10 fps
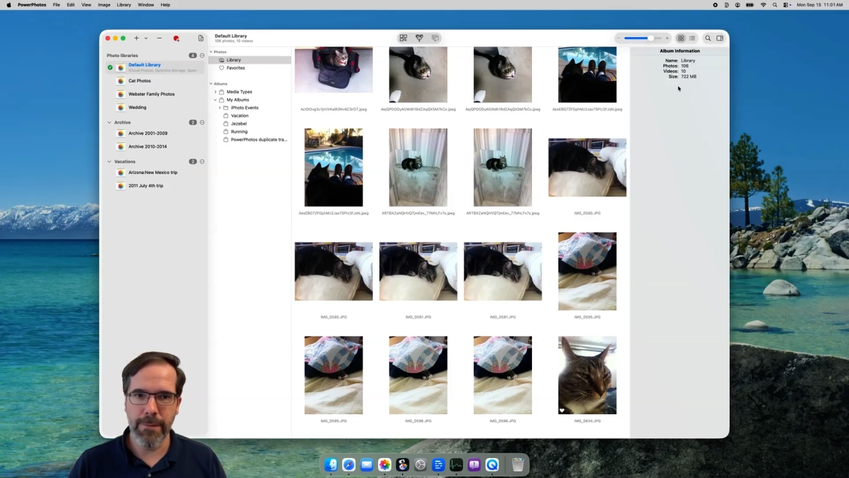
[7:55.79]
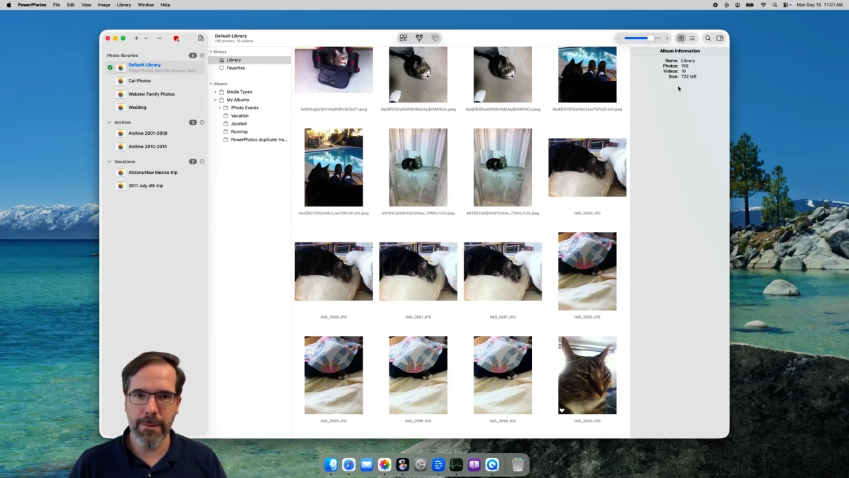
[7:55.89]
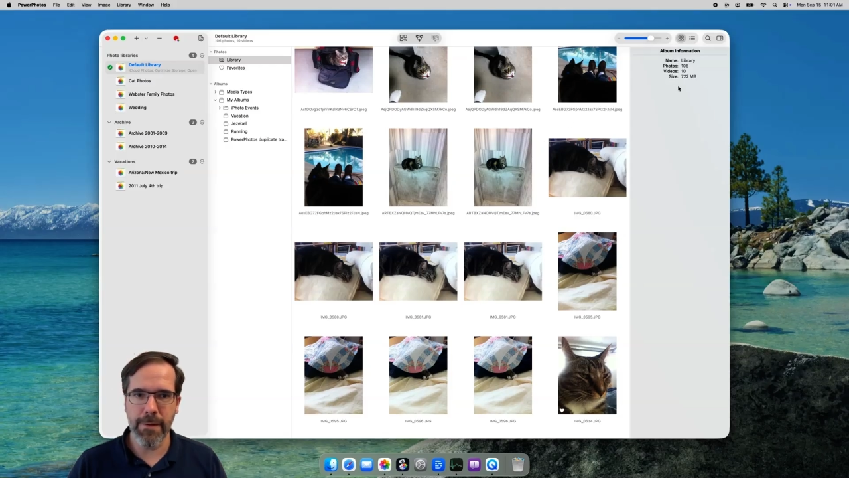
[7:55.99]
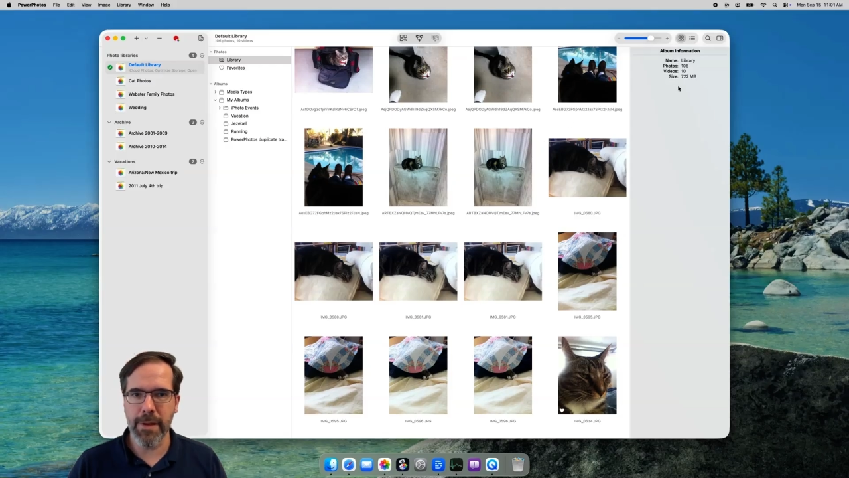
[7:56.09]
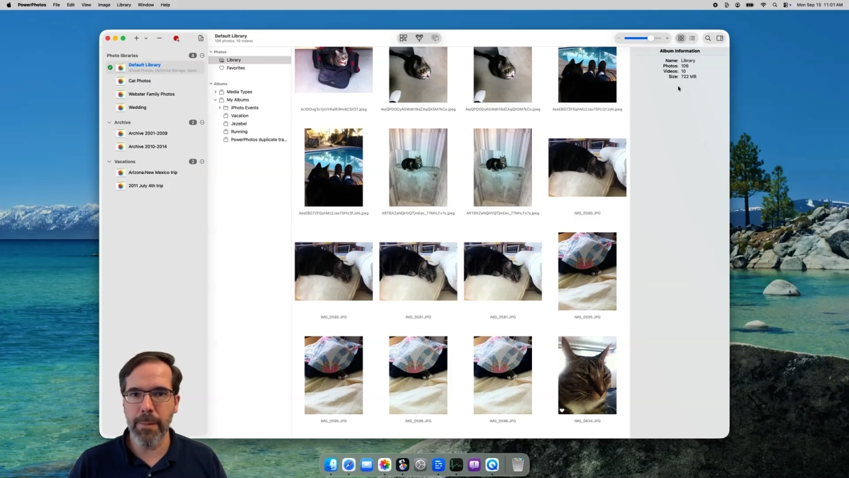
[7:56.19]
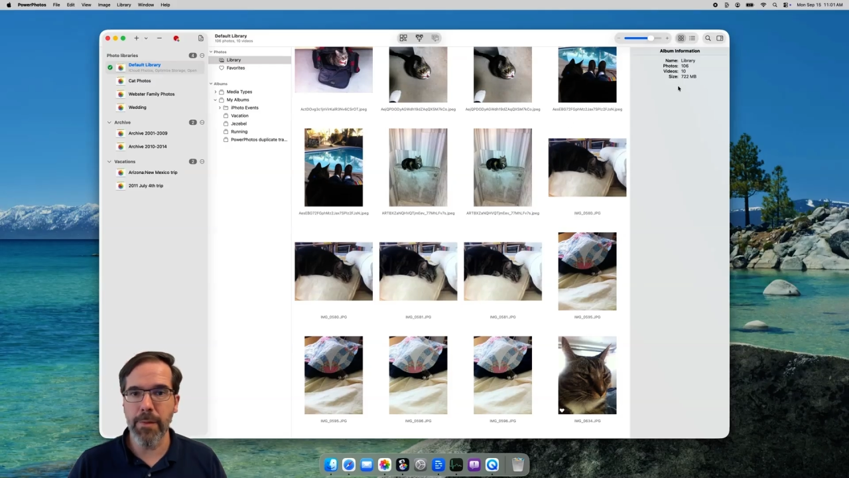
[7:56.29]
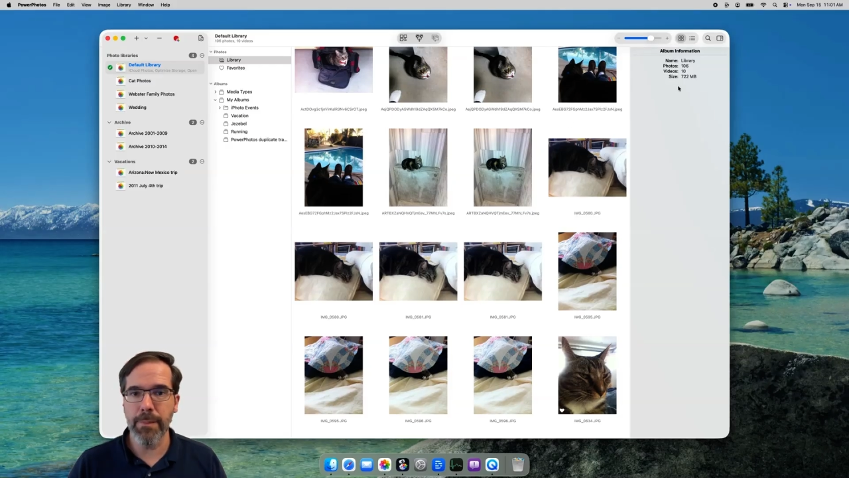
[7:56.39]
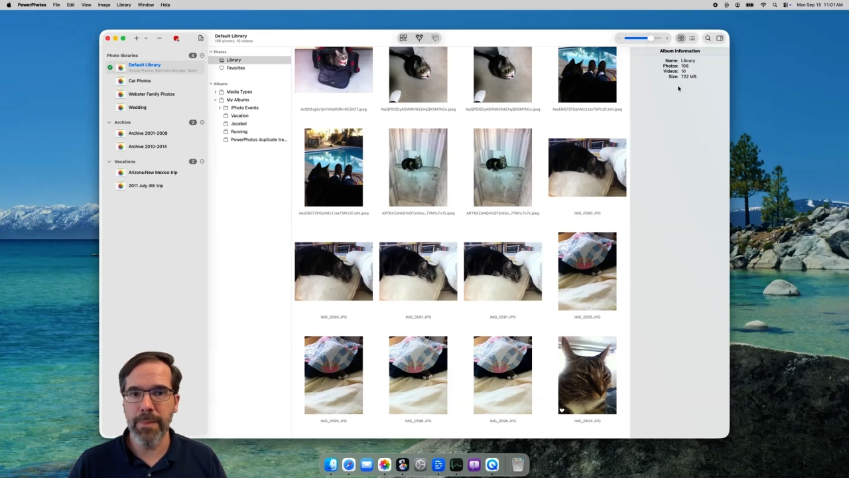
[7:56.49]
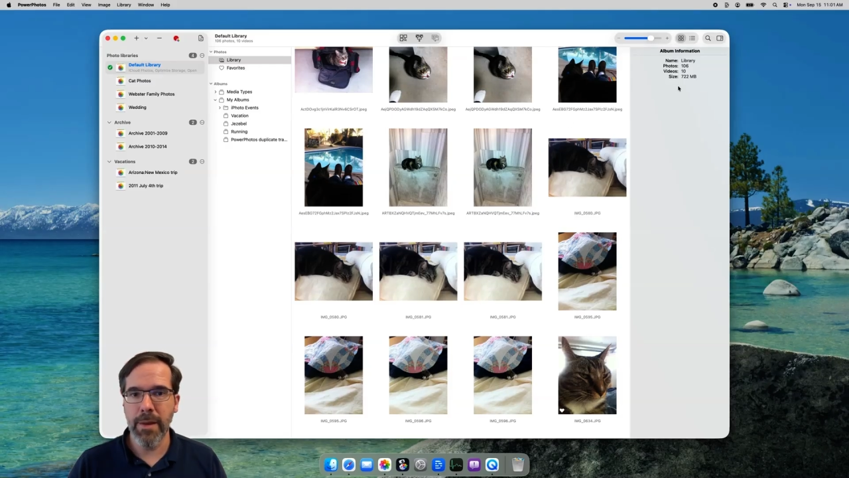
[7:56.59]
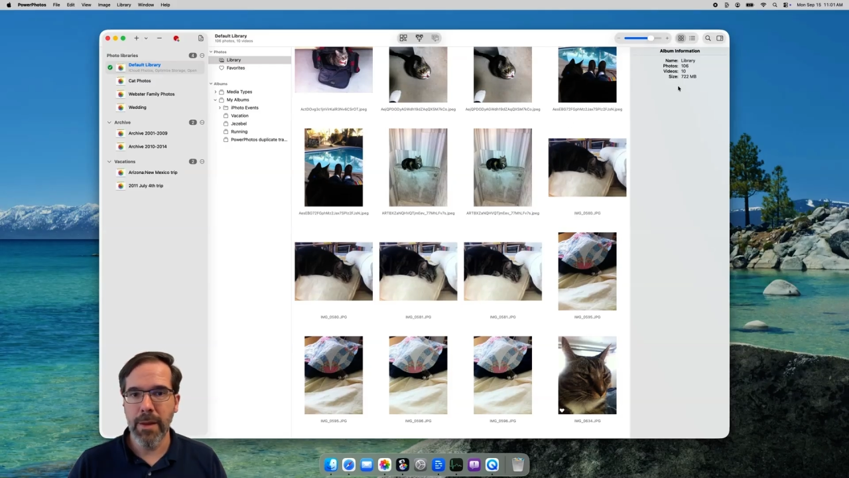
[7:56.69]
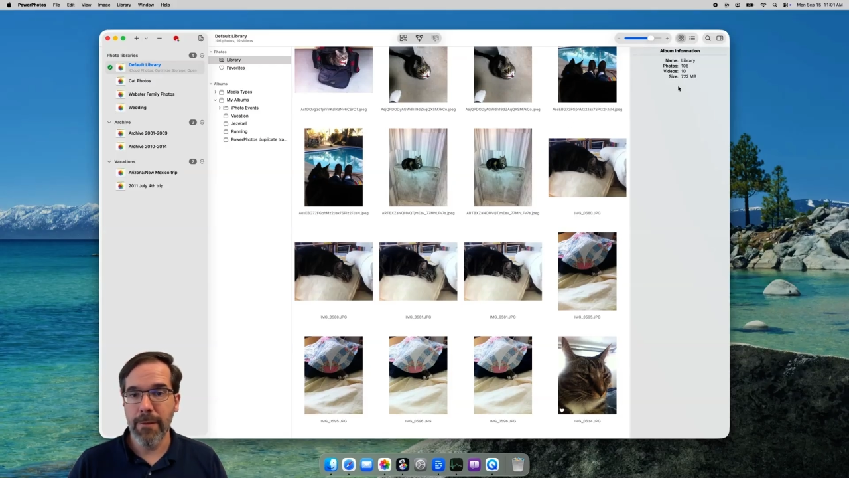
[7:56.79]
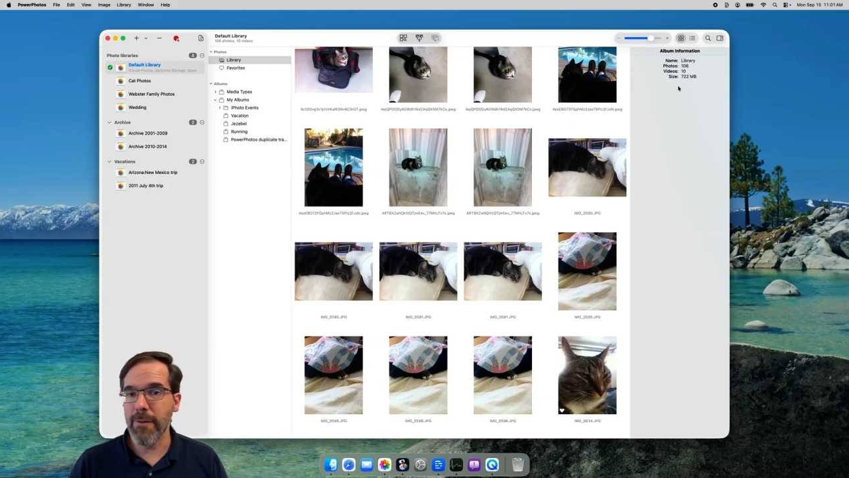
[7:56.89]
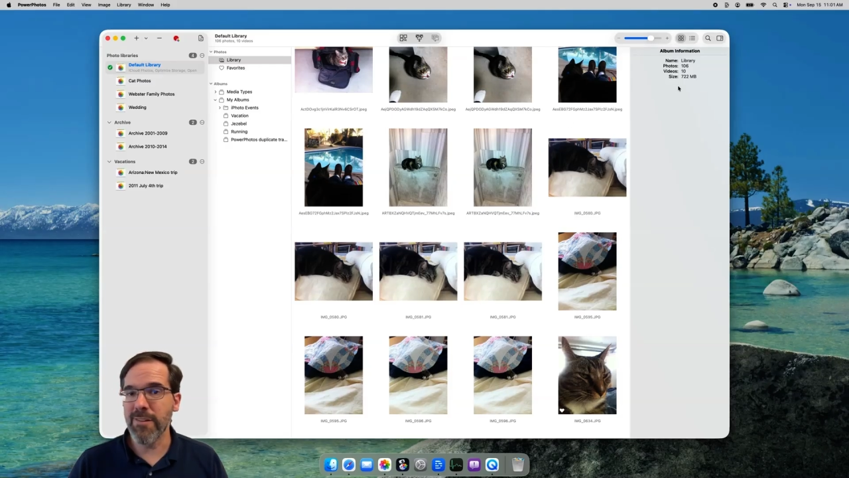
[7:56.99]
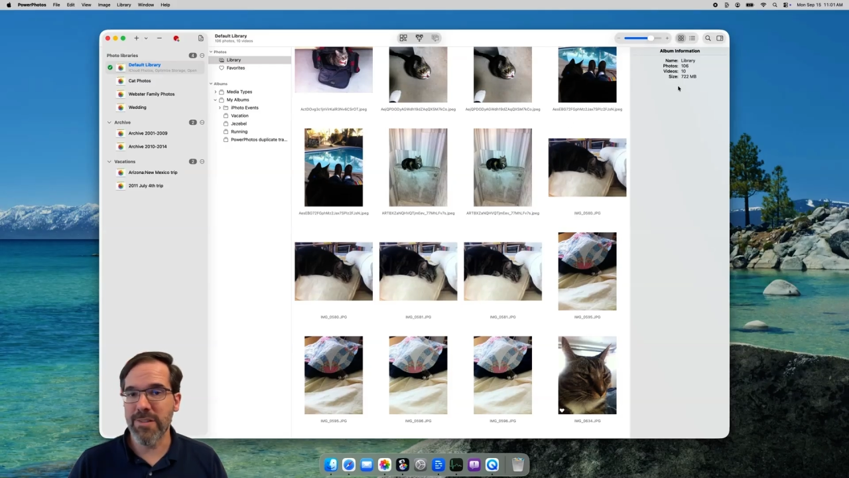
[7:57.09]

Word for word: For example, if you're